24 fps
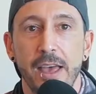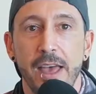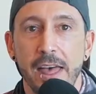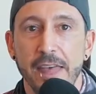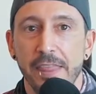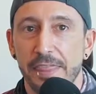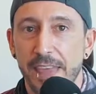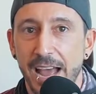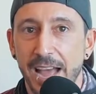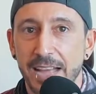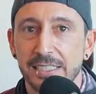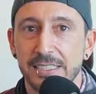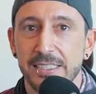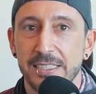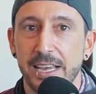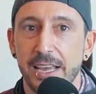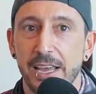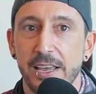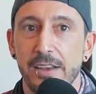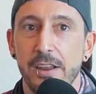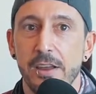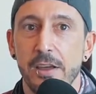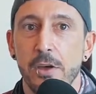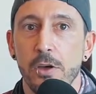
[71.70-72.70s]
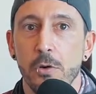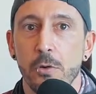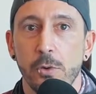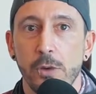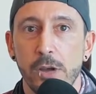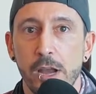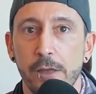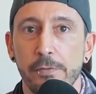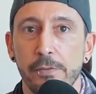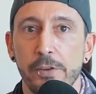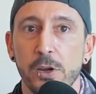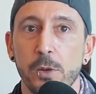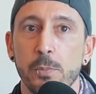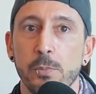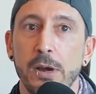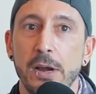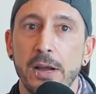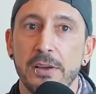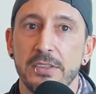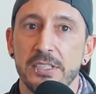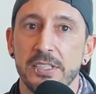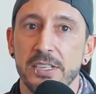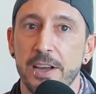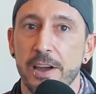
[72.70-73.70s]
That said, whenever you're
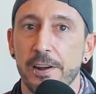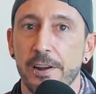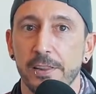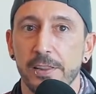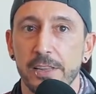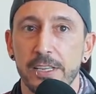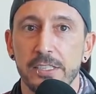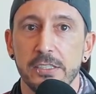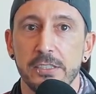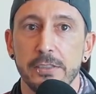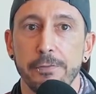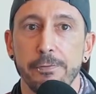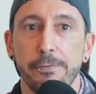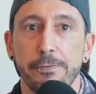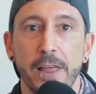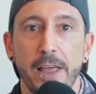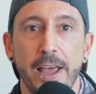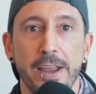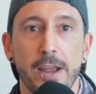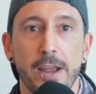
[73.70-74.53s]
browsing on a list of flight